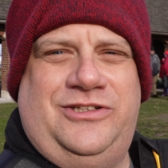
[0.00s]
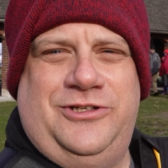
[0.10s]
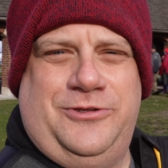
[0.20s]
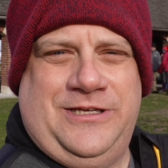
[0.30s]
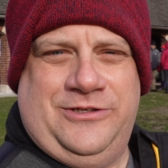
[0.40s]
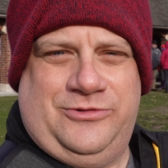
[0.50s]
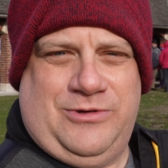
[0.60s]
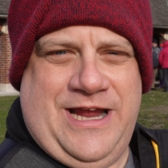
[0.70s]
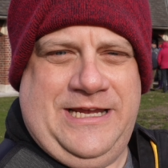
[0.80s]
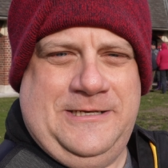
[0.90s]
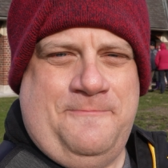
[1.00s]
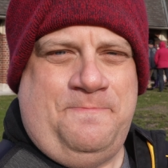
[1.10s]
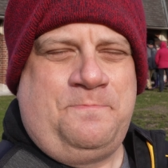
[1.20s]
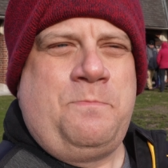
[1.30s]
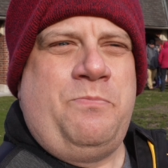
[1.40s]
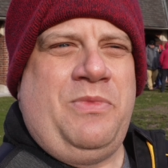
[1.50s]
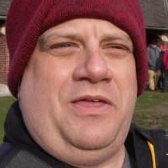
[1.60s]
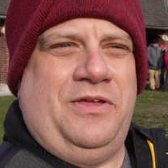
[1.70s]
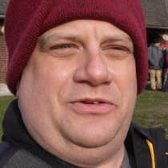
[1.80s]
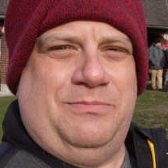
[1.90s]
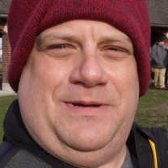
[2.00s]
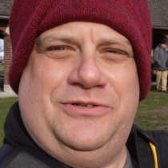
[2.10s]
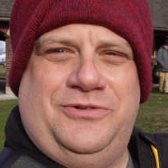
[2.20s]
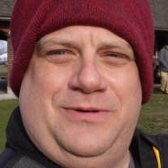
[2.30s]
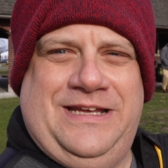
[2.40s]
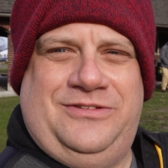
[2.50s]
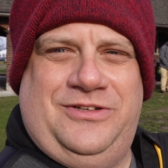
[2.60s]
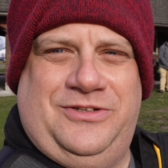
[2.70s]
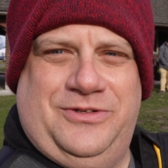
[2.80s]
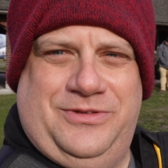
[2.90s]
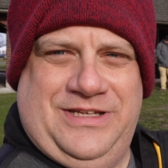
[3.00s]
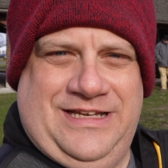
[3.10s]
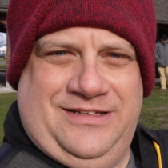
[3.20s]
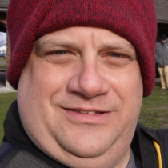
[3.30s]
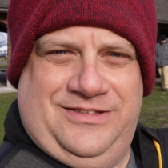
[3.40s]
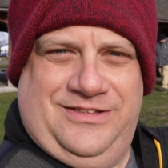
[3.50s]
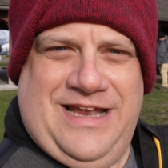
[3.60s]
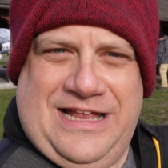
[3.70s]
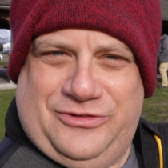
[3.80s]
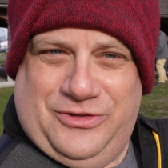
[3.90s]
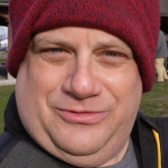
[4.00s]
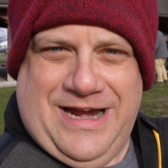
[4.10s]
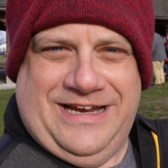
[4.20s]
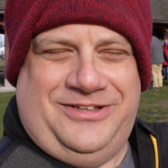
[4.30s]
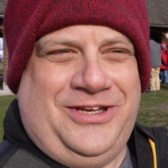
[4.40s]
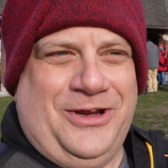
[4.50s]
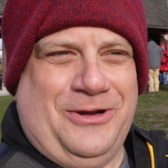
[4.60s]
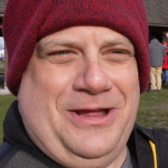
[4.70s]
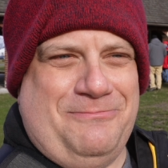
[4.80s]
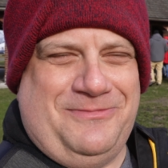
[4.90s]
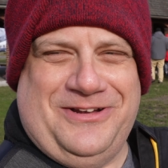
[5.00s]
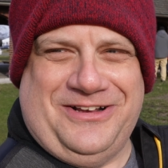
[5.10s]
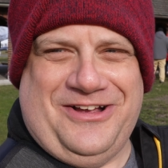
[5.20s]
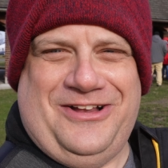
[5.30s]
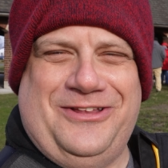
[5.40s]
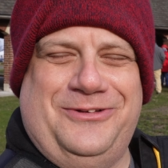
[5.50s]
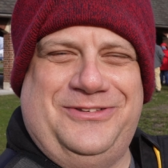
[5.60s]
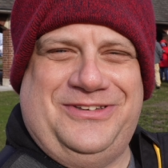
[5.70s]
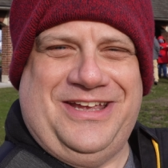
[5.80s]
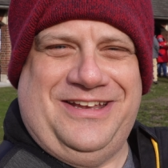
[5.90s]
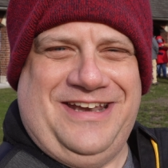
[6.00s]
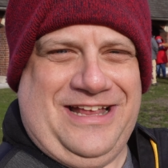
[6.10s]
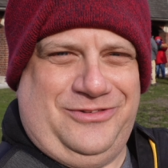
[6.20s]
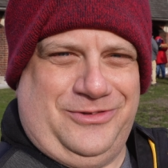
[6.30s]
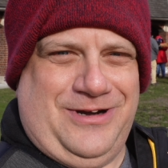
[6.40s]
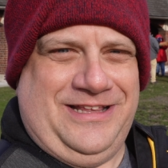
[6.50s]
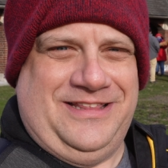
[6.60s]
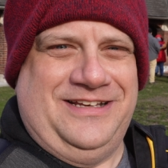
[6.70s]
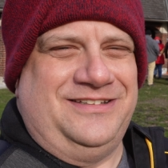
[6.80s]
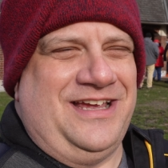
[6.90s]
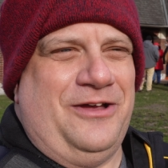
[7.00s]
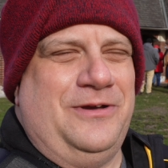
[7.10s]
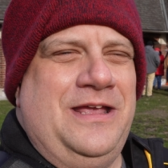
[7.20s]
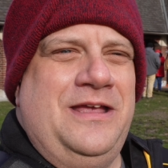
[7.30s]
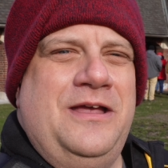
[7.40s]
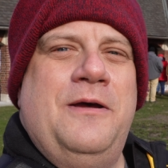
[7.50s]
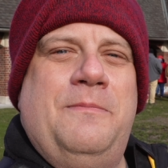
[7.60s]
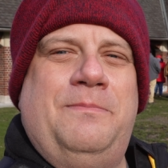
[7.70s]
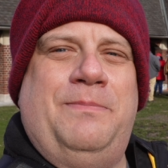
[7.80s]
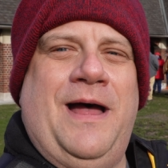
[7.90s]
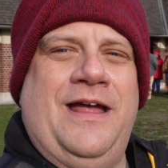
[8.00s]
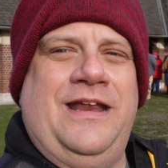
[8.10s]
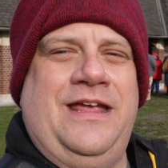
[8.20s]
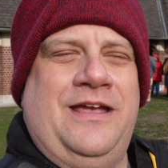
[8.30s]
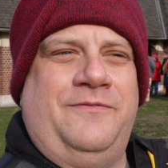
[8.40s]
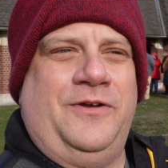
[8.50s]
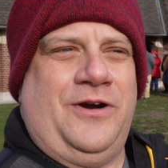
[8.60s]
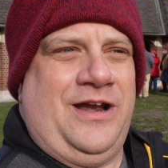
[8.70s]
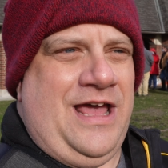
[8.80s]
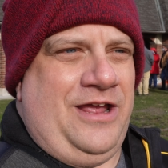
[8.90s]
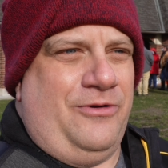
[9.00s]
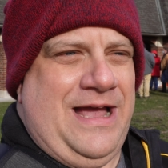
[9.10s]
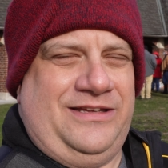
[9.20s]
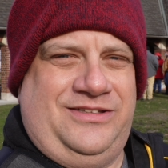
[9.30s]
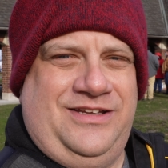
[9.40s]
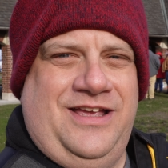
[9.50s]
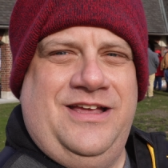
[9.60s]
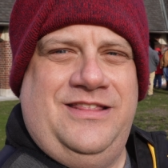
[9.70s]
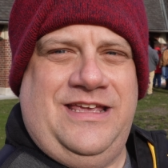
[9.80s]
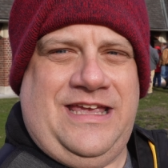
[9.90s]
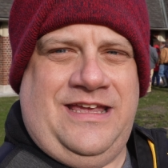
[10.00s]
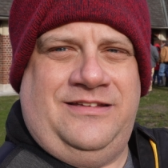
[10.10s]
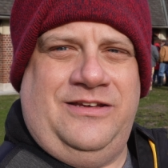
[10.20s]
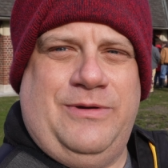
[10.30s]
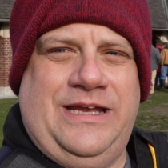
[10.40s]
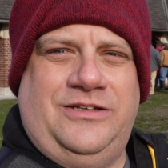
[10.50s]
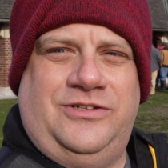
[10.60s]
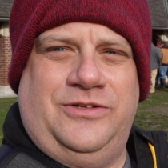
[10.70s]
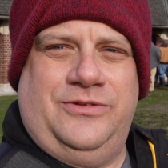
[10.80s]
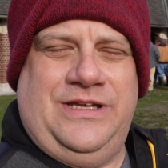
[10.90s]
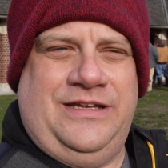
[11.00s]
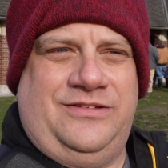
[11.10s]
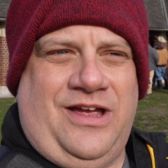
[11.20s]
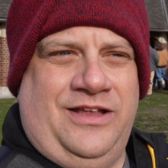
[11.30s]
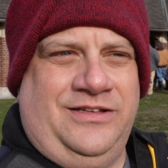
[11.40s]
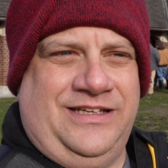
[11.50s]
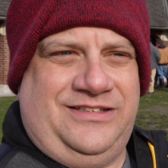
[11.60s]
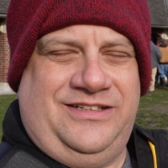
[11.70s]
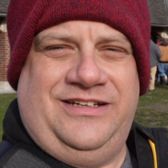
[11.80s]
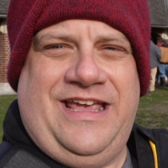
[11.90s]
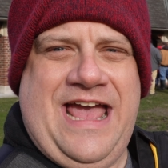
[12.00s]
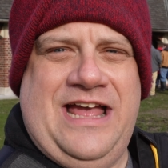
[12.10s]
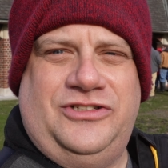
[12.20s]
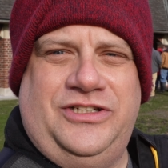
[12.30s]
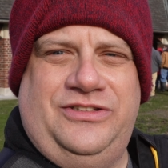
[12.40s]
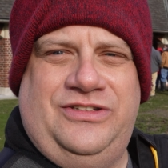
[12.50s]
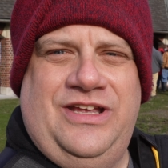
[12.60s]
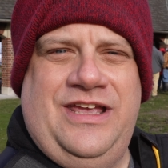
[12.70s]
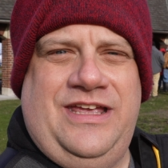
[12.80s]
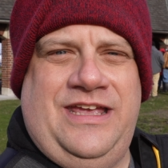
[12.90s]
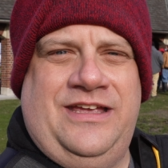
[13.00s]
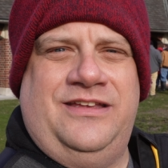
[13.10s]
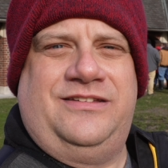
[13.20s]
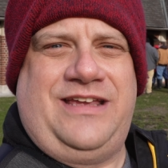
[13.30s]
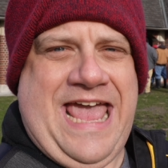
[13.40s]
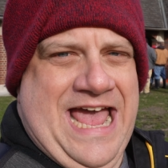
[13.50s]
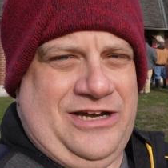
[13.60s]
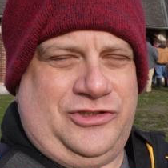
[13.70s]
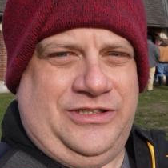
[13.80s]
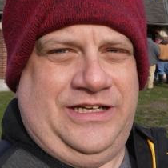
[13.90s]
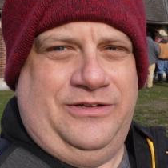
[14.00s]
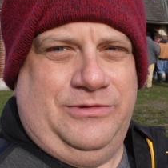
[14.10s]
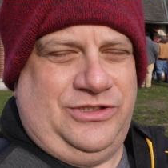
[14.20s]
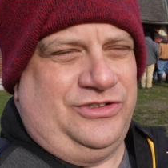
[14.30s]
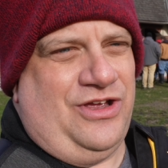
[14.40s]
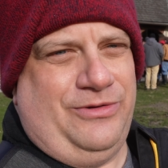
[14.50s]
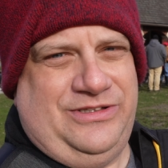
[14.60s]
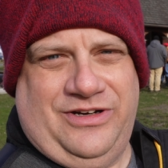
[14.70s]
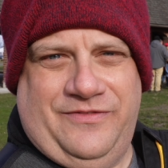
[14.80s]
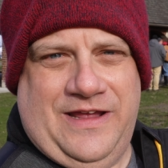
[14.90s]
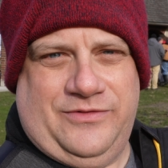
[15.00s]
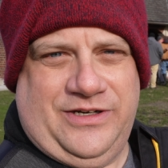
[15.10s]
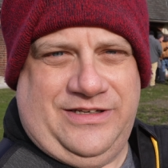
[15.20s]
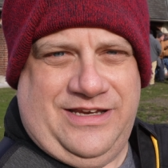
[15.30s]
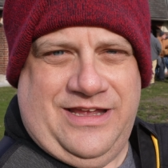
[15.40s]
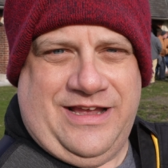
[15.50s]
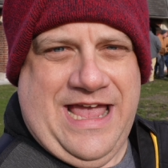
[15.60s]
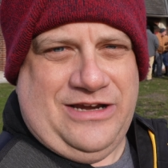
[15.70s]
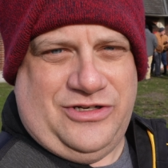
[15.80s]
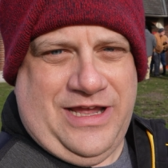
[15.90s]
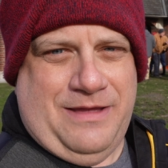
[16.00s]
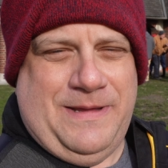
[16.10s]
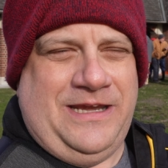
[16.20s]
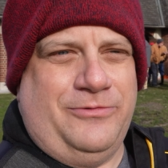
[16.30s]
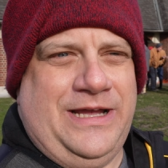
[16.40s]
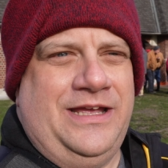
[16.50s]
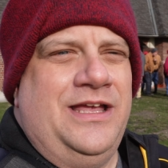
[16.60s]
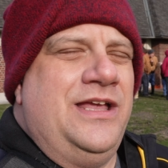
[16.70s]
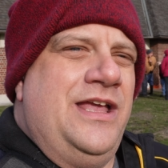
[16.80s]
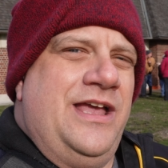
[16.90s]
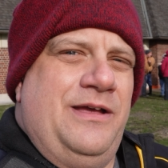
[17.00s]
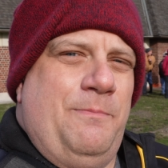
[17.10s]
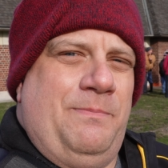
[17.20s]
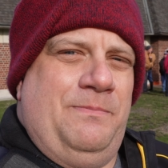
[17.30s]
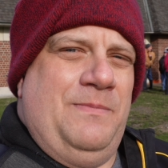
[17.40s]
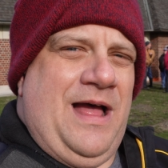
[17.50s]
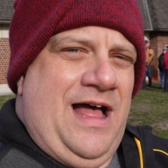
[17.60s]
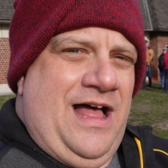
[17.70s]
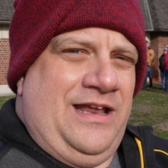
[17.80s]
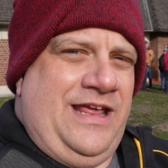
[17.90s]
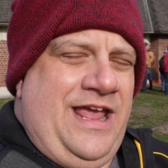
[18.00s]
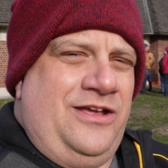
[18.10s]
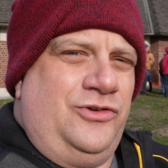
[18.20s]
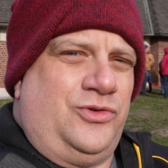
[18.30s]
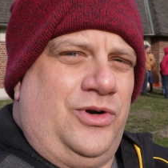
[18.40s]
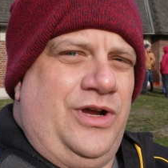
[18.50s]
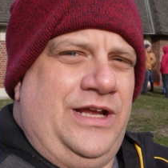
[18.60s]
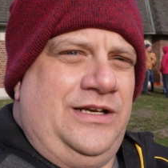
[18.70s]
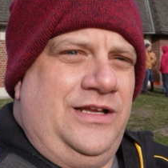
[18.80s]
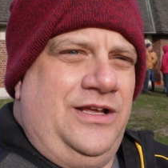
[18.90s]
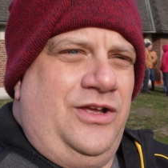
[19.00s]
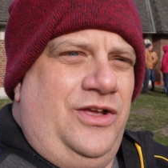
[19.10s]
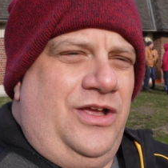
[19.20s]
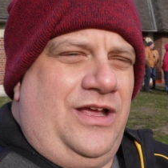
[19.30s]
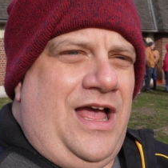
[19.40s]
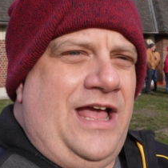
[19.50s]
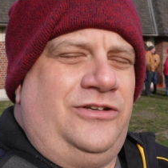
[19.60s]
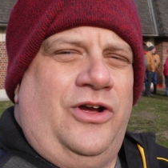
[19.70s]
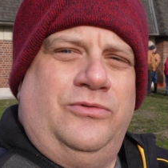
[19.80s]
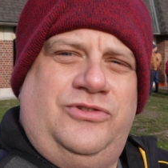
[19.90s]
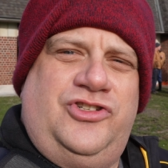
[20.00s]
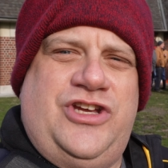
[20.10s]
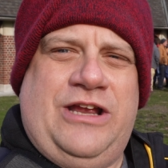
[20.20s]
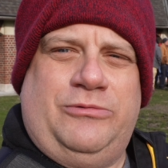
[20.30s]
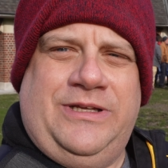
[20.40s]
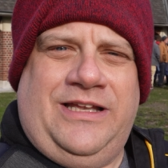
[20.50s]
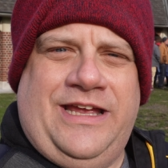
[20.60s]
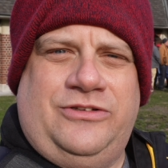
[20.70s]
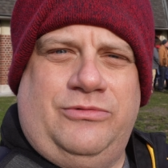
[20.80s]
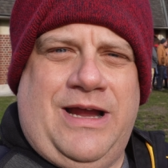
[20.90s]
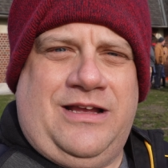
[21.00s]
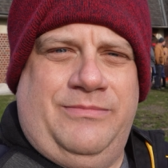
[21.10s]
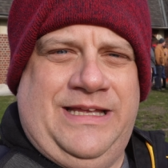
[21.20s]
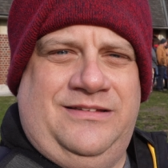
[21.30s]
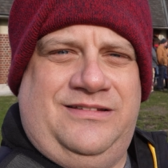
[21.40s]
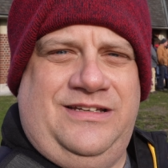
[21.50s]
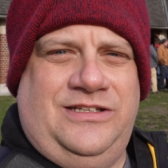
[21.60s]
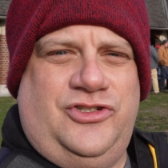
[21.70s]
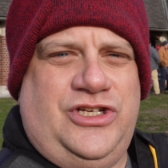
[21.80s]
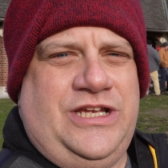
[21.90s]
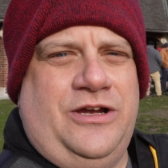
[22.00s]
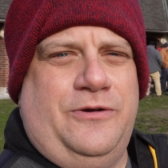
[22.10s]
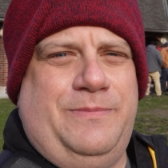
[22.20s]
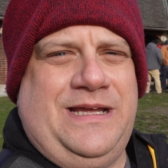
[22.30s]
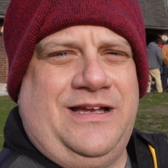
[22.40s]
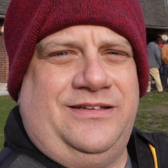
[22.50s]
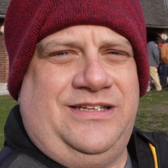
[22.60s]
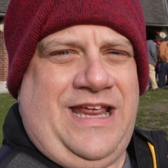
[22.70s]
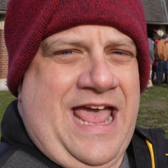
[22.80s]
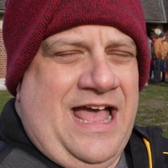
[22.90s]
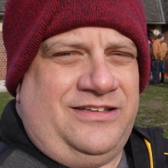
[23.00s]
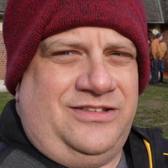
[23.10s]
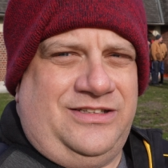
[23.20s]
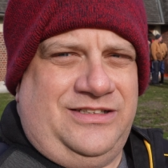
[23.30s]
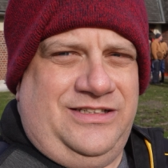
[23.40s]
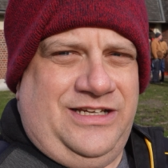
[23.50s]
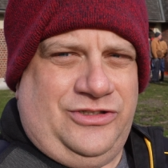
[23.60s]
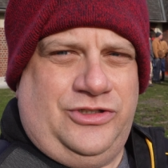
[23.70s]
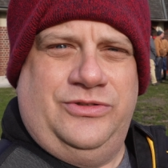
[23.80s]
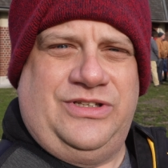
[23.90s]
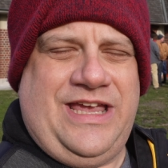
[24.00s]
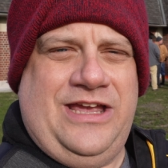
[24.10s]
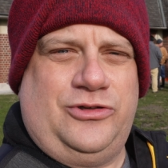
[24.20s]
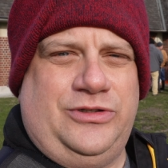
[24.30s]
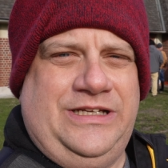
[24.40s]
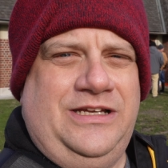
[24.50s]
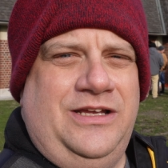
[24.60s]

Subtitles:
to do things right. There's a bunch of ways to do things not so right, so I'm going to call those not so right things out. But if you're on iOS, the easy way to do these unlisted caches is Cachely, which is always our favorite caching app anyway. On Android, I don't generally like to recommend CGeo because it has issues occasionally,